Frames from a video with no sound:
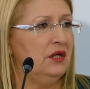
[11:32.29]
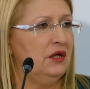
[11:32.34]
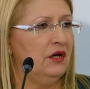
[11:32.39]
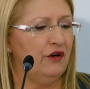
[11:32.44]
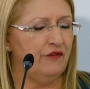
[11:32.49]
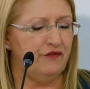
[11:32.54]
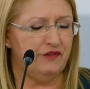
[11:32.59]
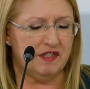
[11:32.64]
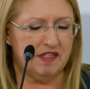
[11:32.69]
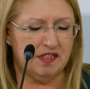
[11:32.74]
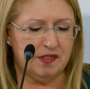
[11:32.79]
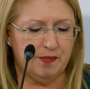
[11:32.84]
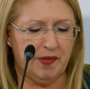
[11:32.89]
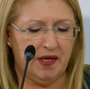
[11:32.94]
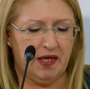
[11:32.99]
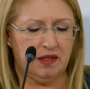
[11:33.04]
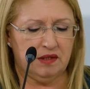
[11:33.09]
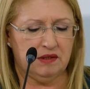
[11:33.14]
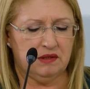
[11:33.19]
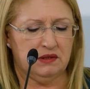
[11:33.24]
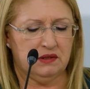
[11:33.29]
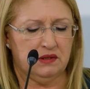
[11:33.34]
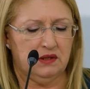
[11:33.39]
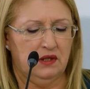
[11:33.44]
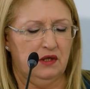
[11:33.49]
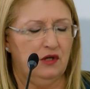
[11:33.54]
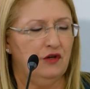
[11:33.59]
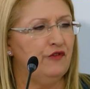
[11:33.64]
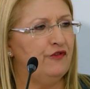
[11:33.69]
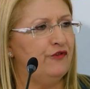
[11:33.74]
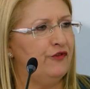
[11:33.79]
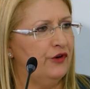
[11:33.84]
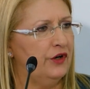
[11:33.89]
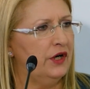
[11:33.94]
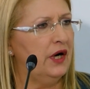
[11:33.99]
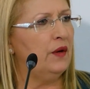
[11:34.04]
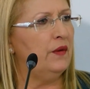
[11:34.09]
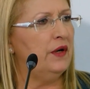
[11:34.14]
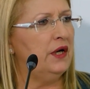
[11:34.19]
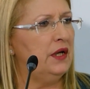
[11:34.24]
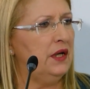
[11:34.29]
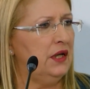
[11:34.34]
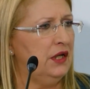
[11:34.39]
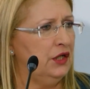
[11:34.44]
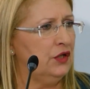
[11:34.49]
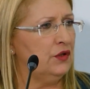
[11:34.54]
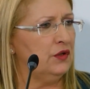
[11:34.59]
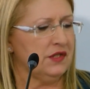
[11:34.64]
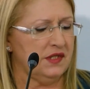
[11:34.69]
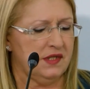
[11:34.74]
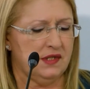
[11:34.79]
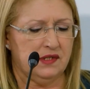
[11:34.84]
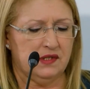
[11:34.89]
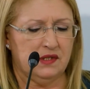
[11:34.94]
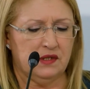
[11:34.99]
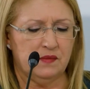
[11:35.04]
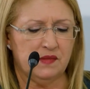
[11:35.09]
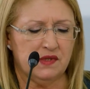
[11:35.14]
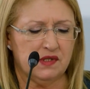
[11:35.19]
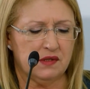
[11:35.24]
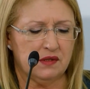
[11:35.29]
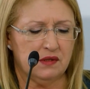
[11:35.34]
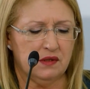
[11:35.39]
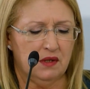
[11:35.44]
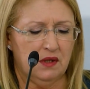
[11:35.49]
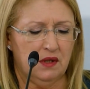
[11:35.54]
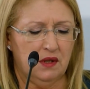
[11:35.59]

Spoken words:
of respect for our ecosystems